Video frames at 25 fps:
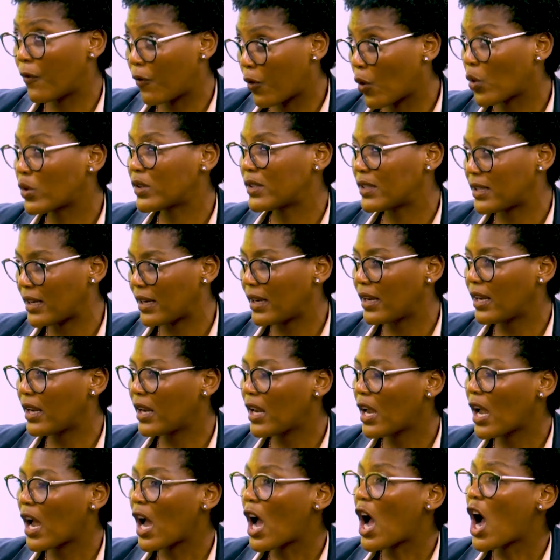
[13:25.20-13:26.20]

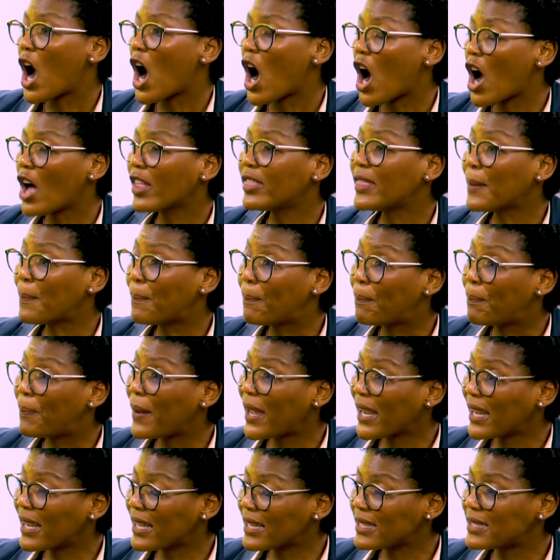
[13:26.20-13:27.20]
40 are the
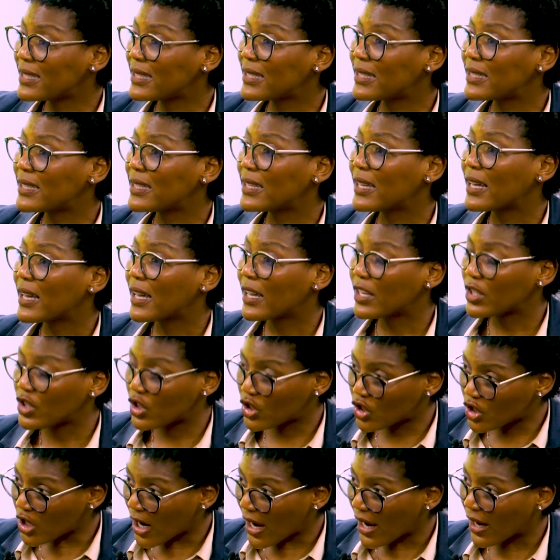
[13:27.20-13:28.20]
biggest
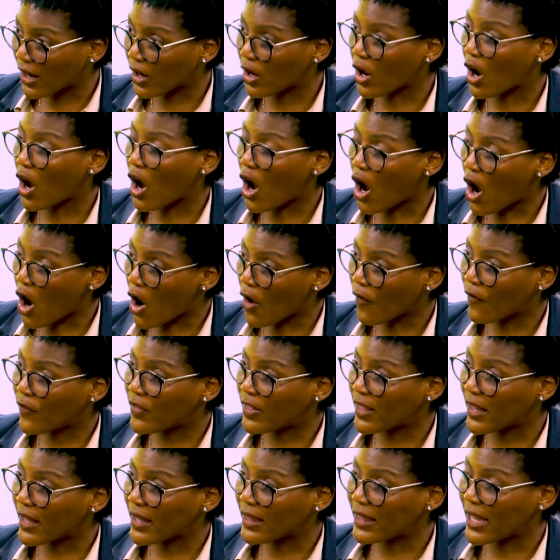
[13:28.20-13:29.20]
chunk
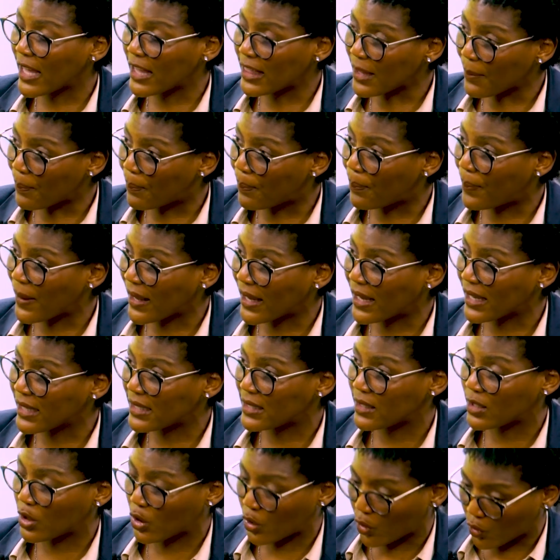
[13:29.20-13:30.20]
of they're the
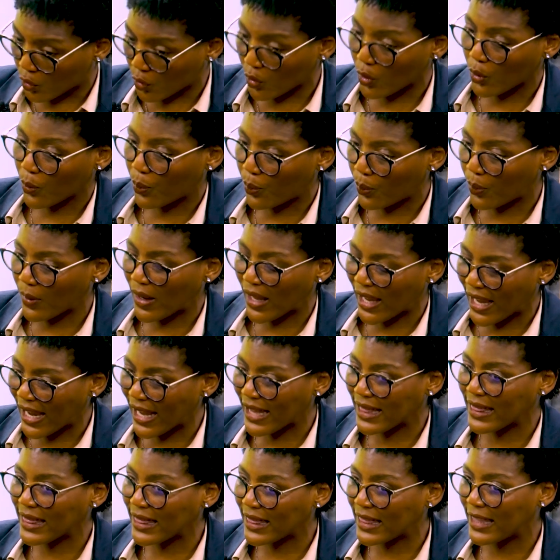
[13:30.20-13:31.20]
biggest group
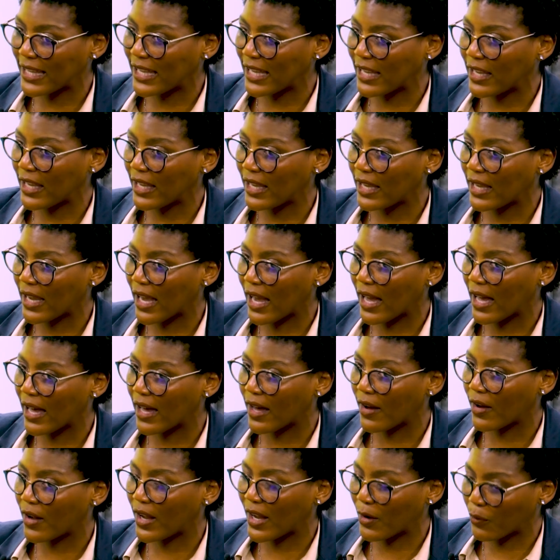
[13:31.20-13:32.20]
in the
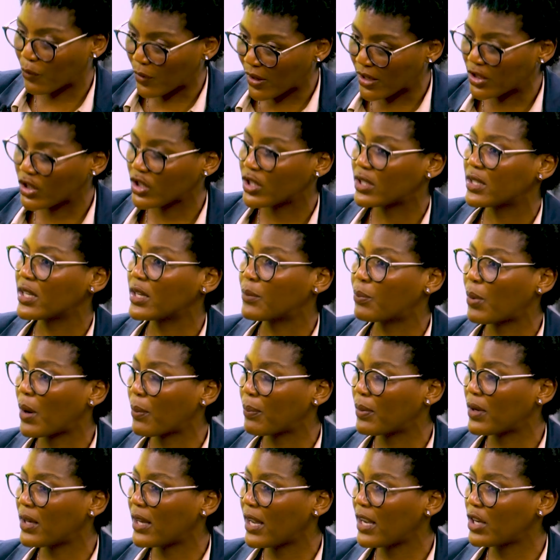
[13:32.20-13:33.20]
registered
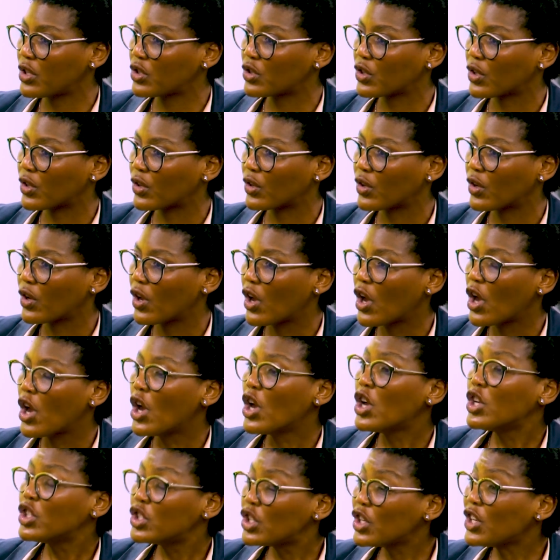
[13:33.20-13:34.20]
population.
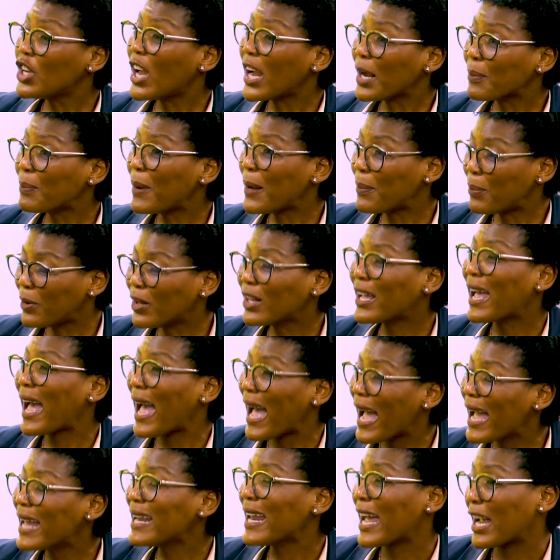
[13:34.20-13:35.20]
So young people
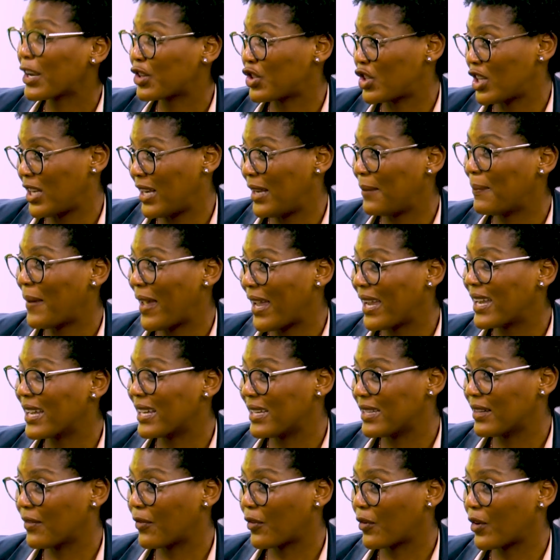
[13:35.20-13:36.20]
can actually make
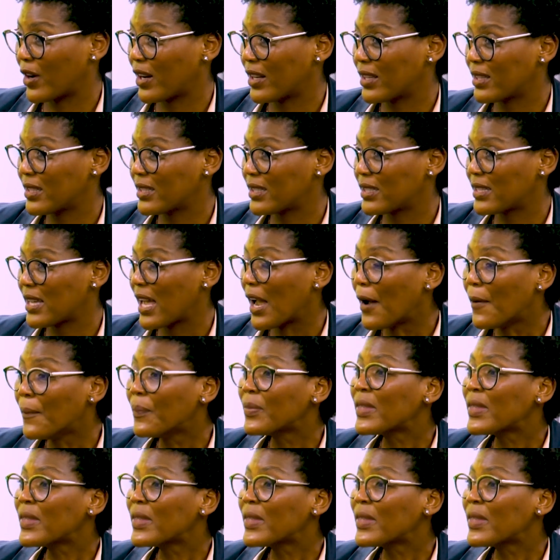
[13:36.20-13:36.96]
a difference.